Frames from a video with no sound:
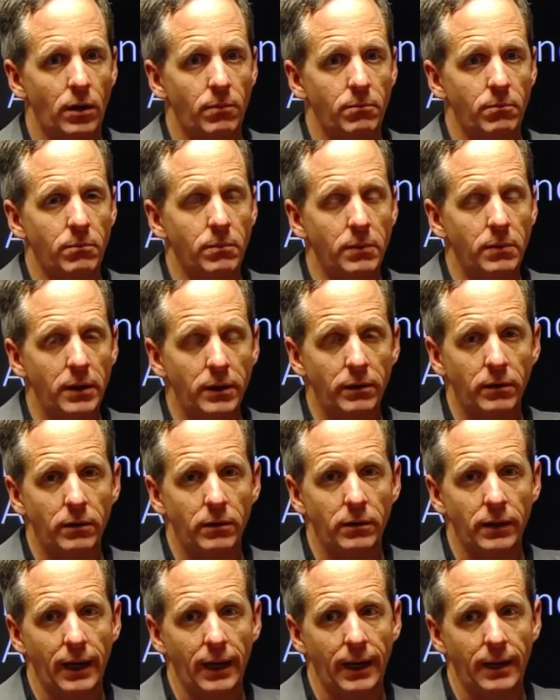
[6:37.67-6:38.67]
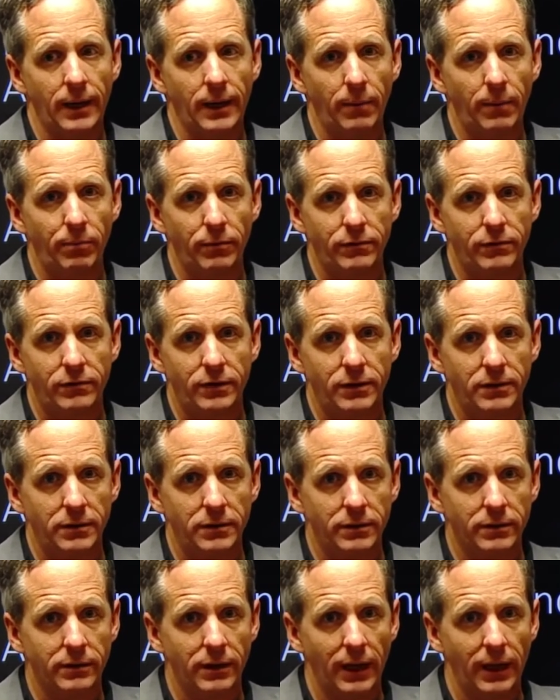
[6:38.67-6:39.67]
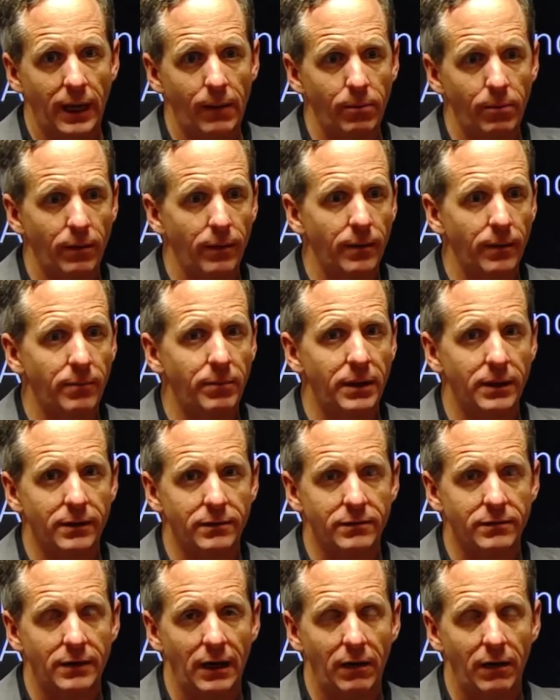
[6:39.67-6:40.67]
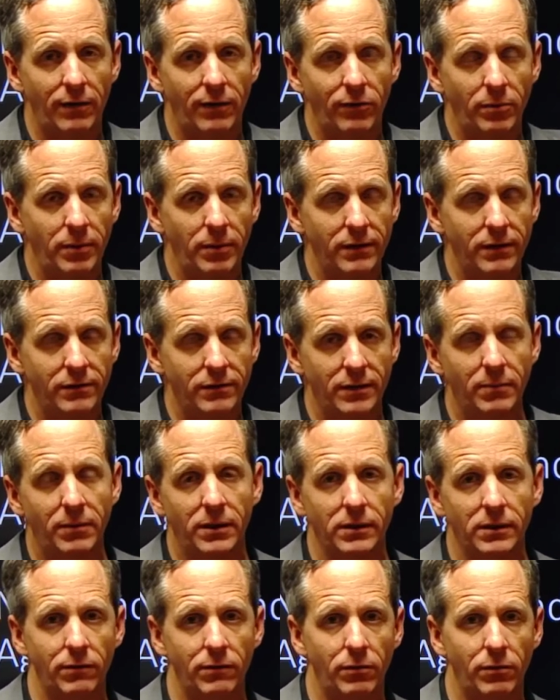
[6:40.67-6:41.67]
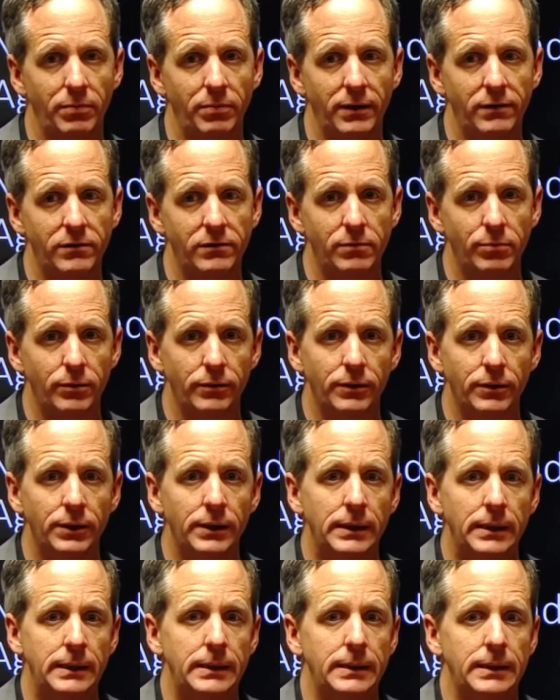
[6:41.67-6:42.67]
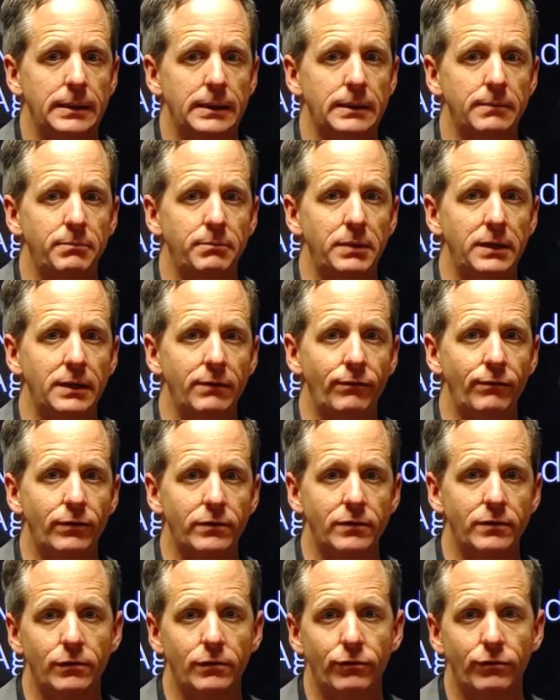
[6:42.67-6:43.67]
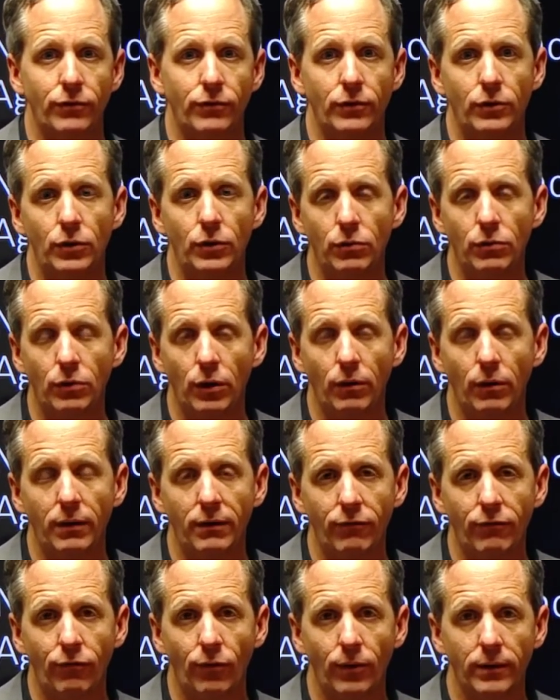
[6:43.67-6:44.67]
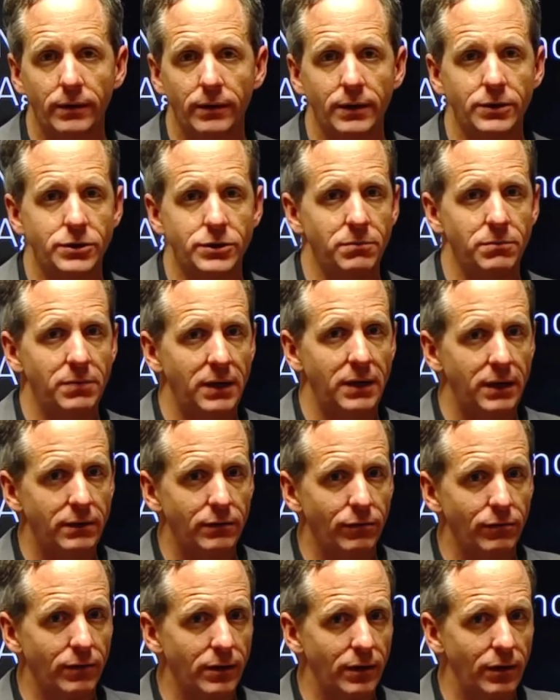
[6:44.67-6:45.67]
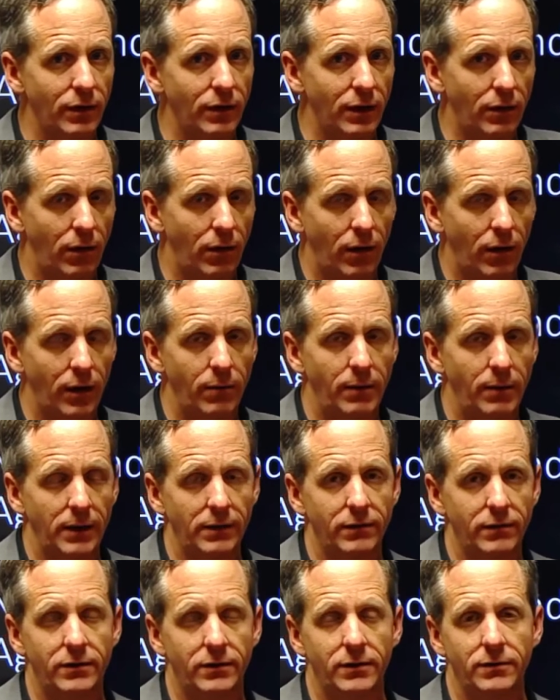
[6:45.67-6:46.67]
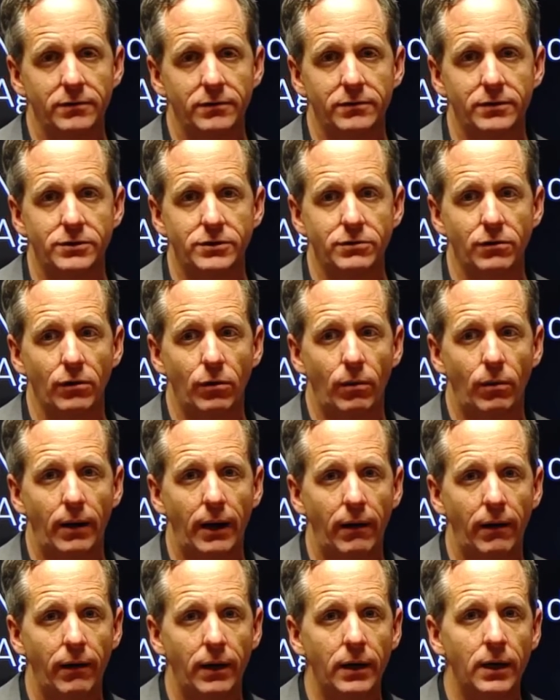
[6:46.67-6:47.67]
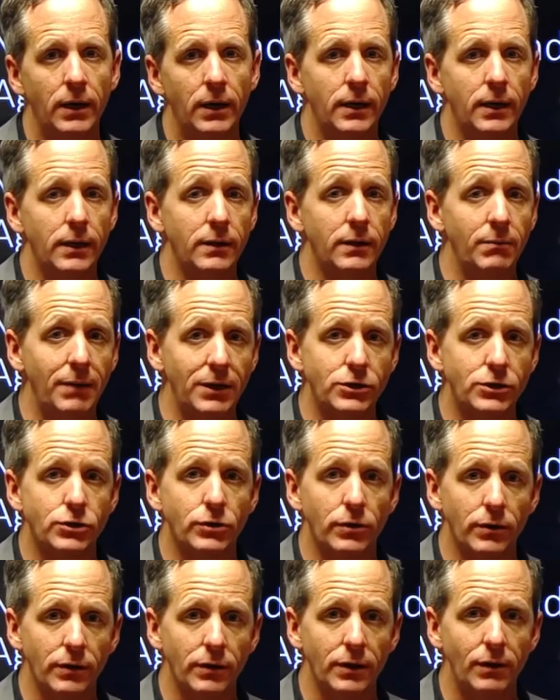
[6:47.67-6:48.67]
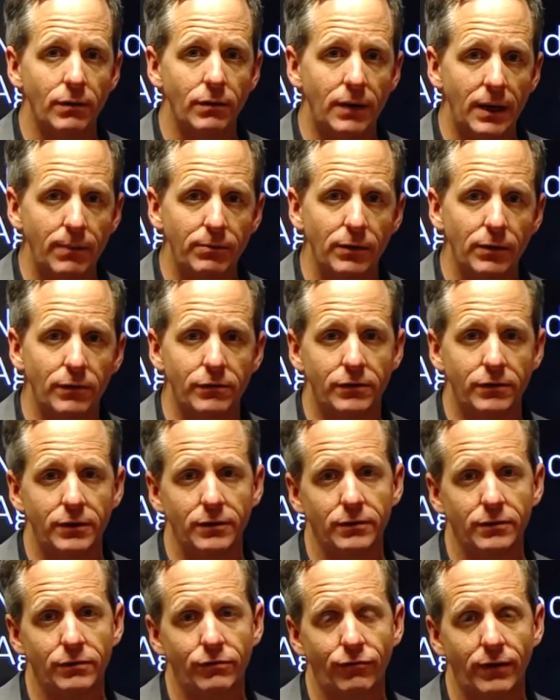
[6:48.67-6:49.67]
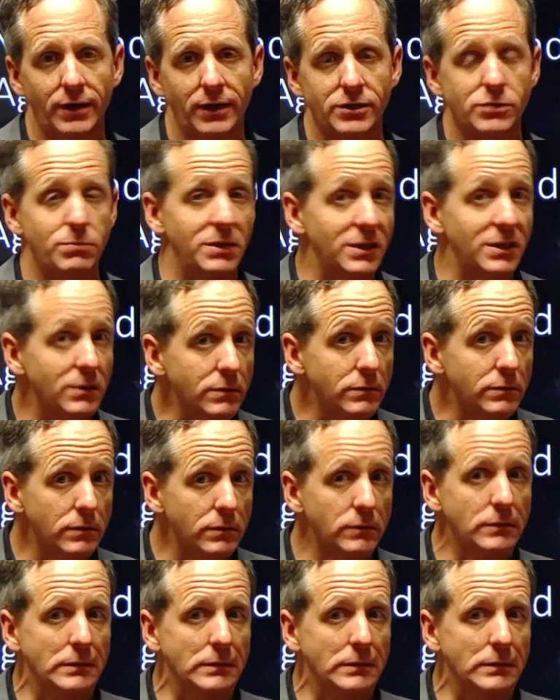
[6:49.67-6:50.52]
middle and upper skilled labor because now everybody's imminently replaceable. Big emphasis for you going forward then should be to really think hard about the skills that you're acquiring and to make sure that you keep those skills fresh because